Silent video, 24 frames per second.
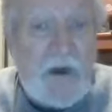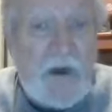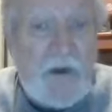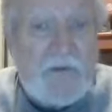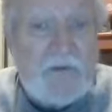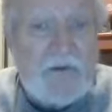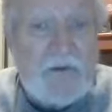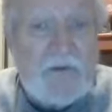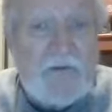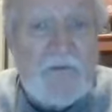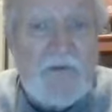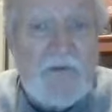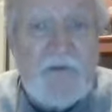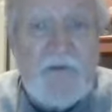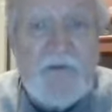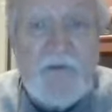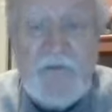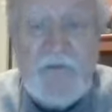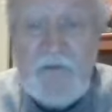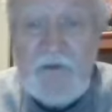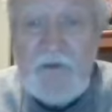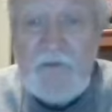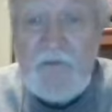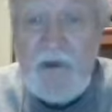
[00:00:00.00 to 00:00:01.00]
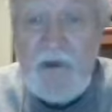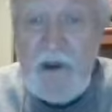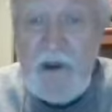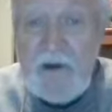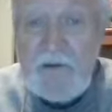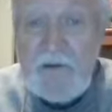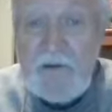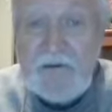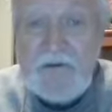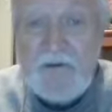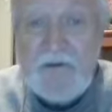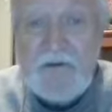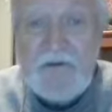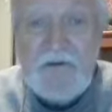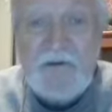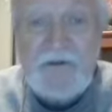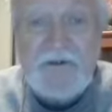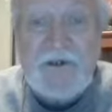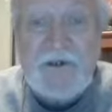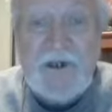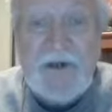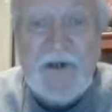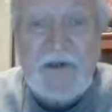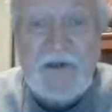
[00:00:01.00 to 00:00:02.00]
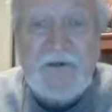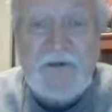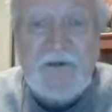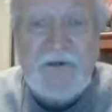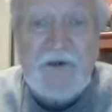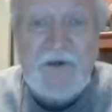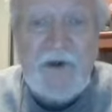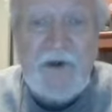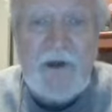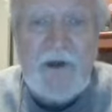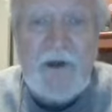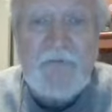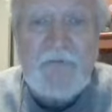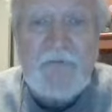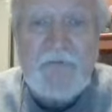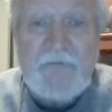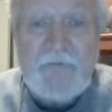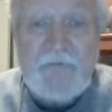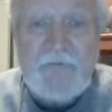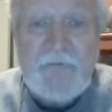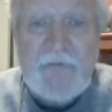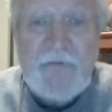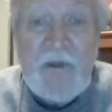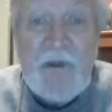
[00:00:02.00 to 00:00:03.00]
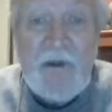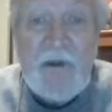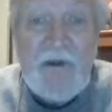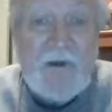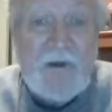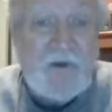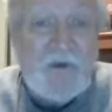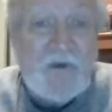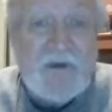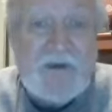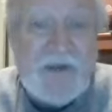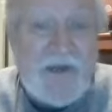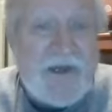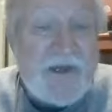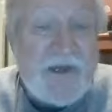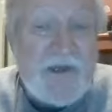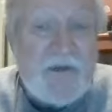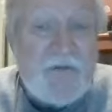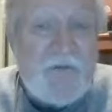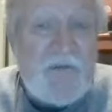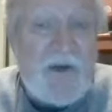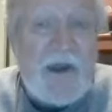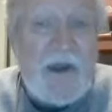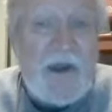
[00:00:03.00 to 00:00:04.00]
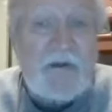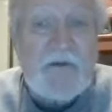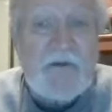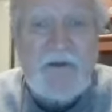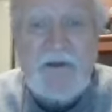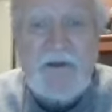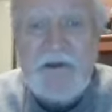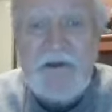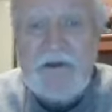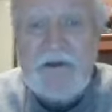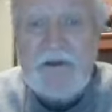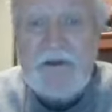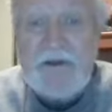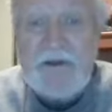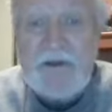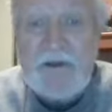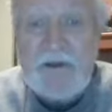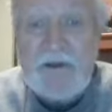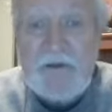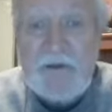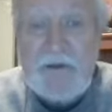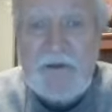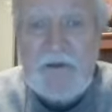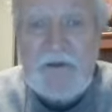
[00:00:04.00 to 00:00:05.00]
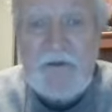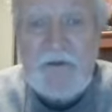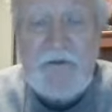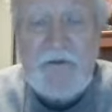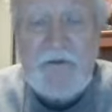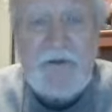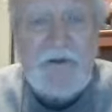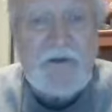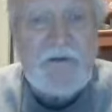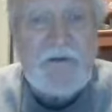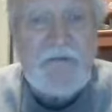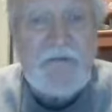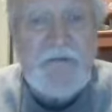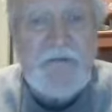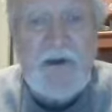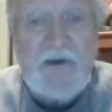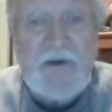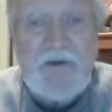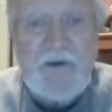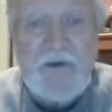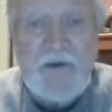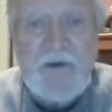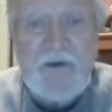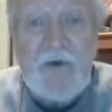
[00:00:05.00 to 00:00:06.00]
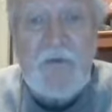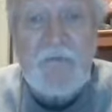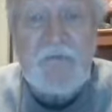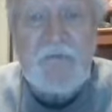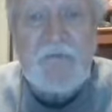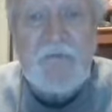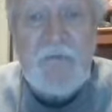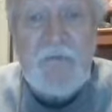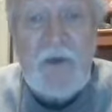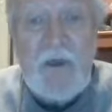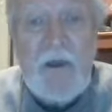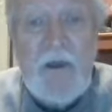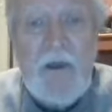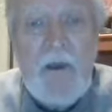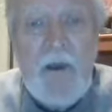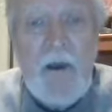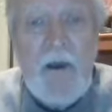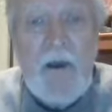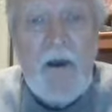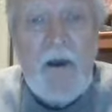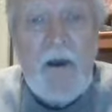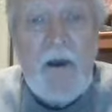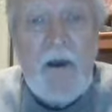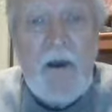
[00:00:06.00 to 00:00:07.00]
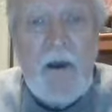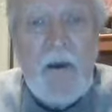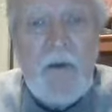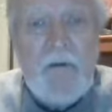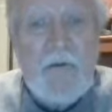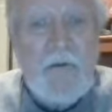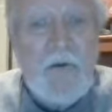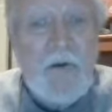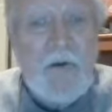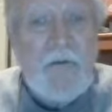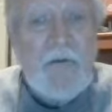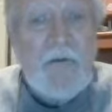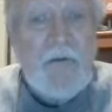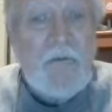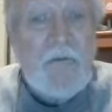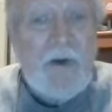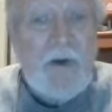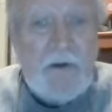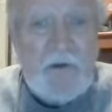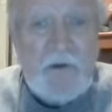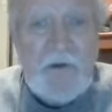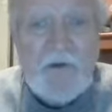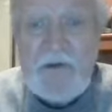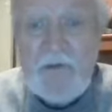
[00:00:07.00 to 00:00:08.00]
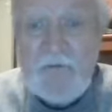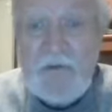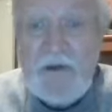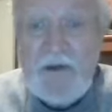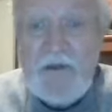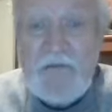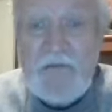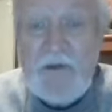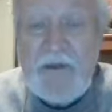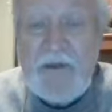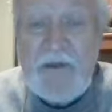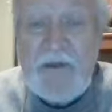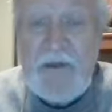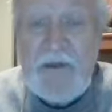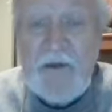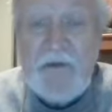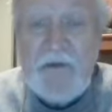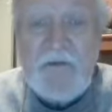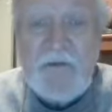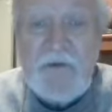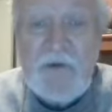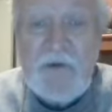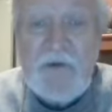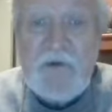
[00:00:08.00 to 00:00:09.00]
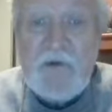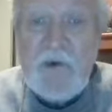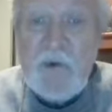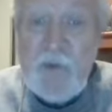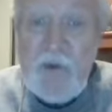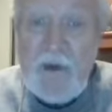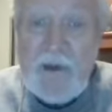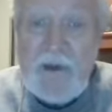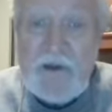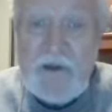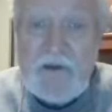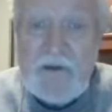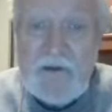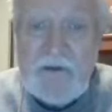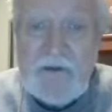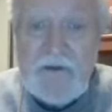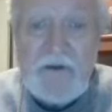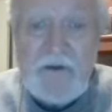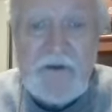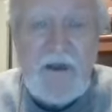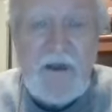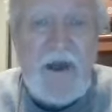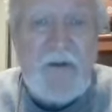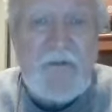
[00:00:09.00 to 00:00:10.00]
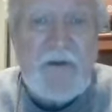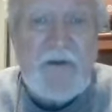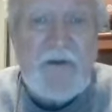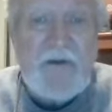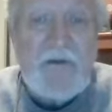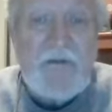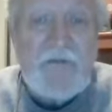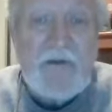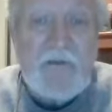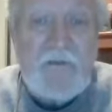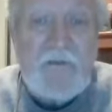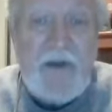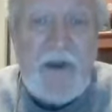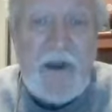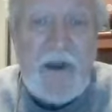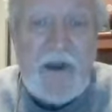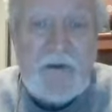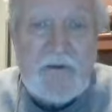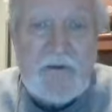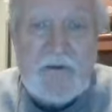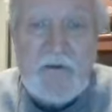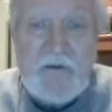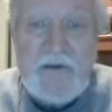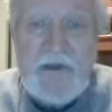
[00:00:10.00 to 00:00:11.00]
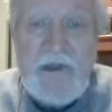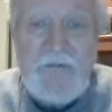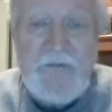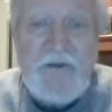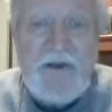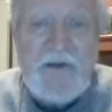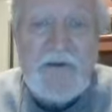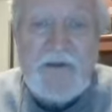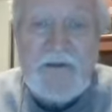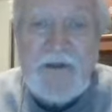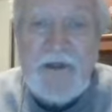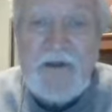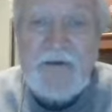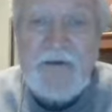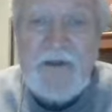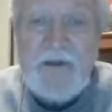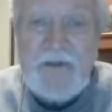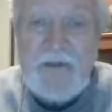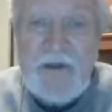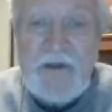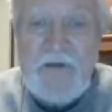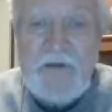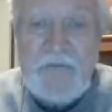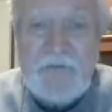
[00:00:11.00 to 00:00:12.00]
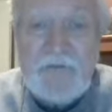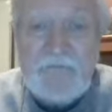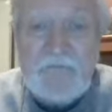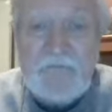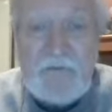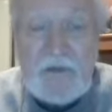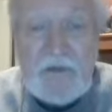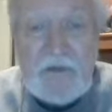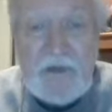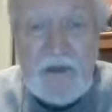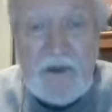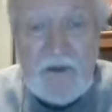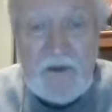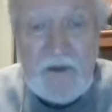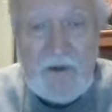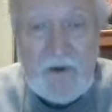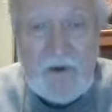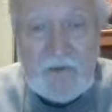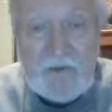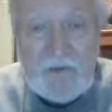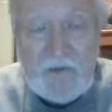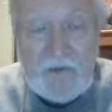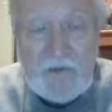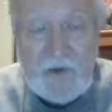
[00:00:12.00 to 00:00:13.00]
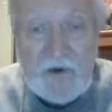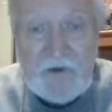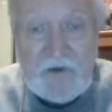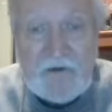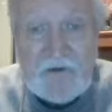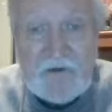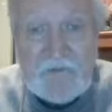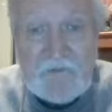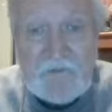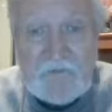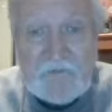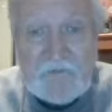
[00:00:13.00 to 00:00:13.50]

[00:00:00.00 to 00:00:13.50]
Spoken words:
option with panels that you'd like to try, critiquing panels, things like that, that's fine too. But of course, the main thing here is for you to write copy for panels, keeping it down to that 100 words.